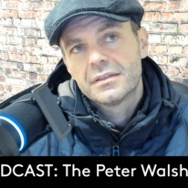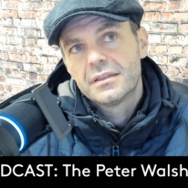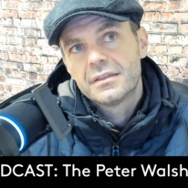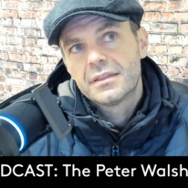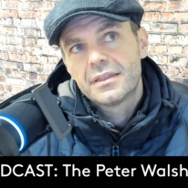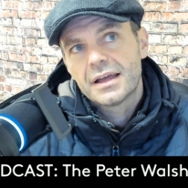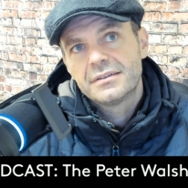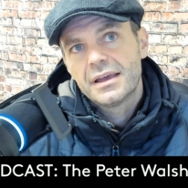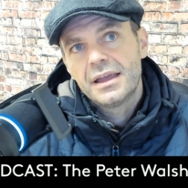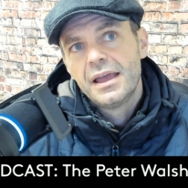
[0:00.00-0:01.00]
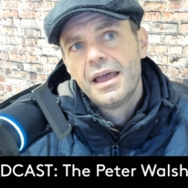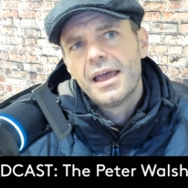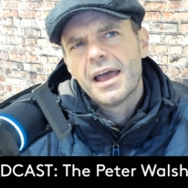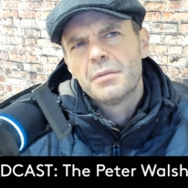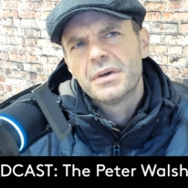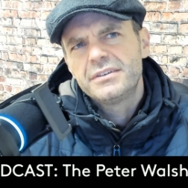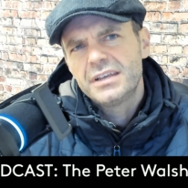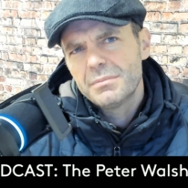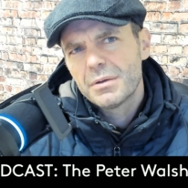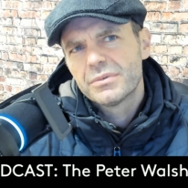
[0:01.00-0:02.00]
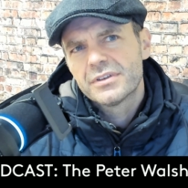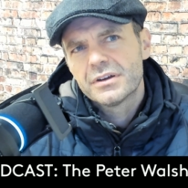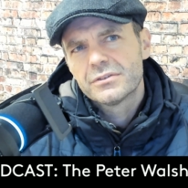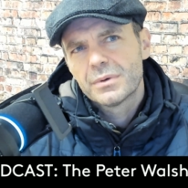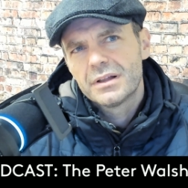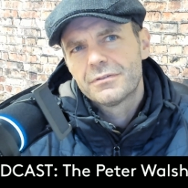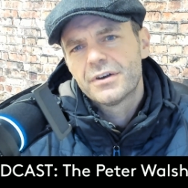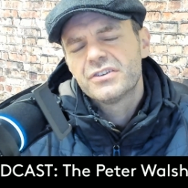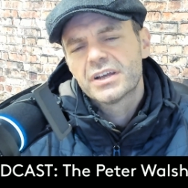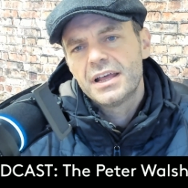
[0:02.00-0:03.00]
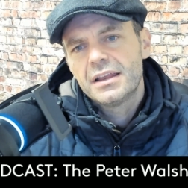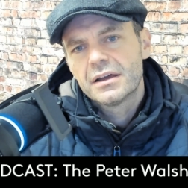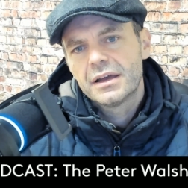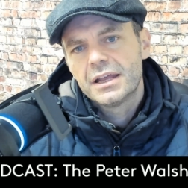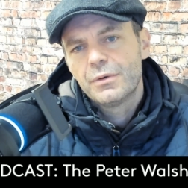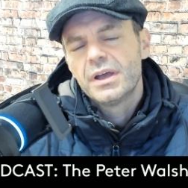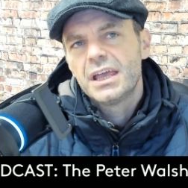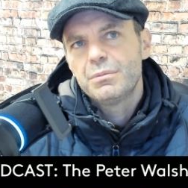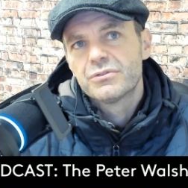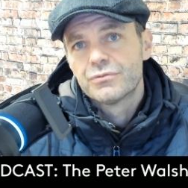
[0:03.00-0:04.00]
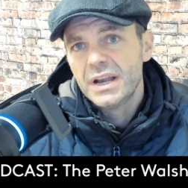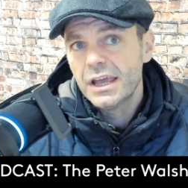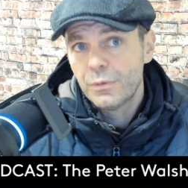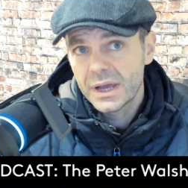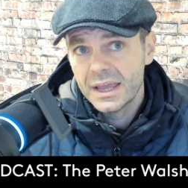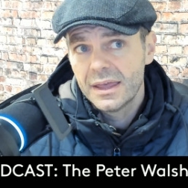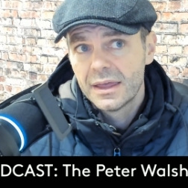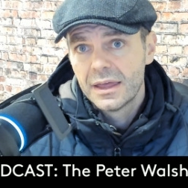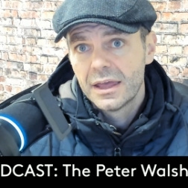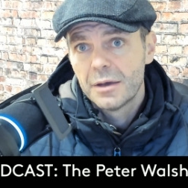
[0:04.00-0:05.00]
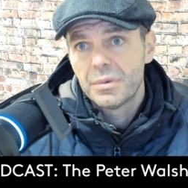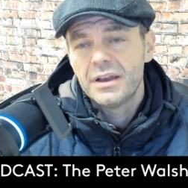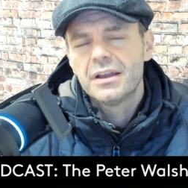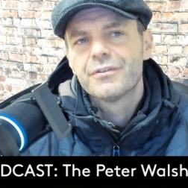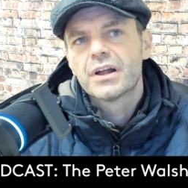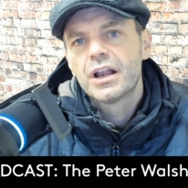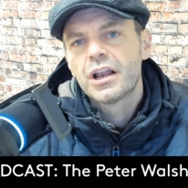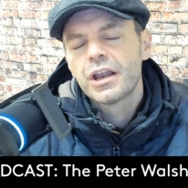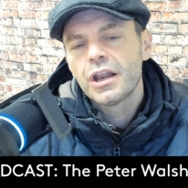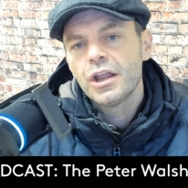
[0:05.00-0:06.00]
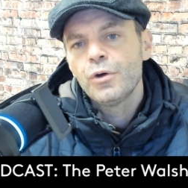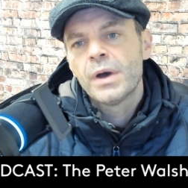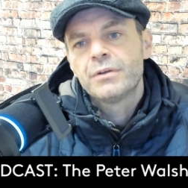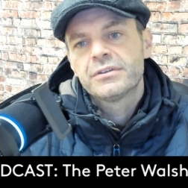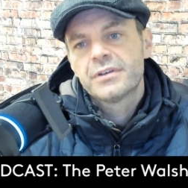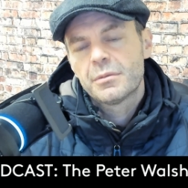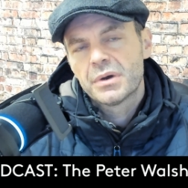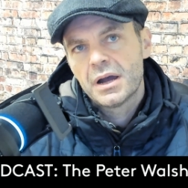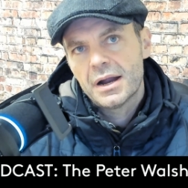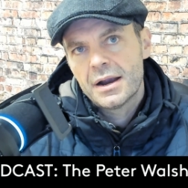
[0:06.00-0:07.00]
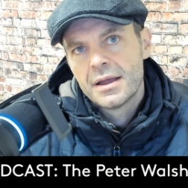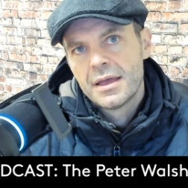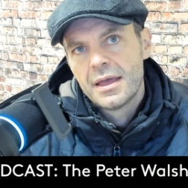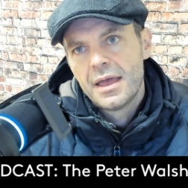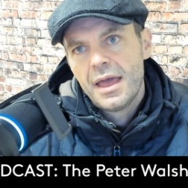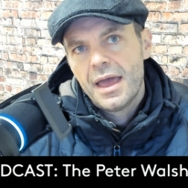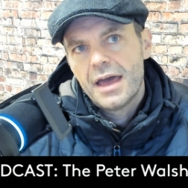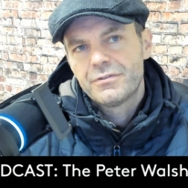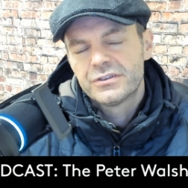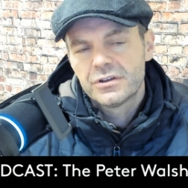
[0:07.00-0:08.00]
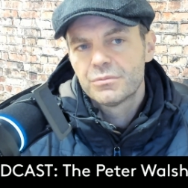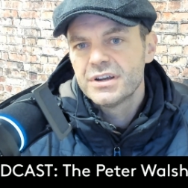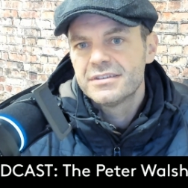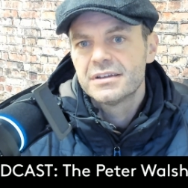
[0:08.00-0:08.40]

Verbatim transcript: that day. And my teammate was there as well, French-Canadian guy. Now, he was really quick, but he didn't have a clue how to set up a car. And for some reason,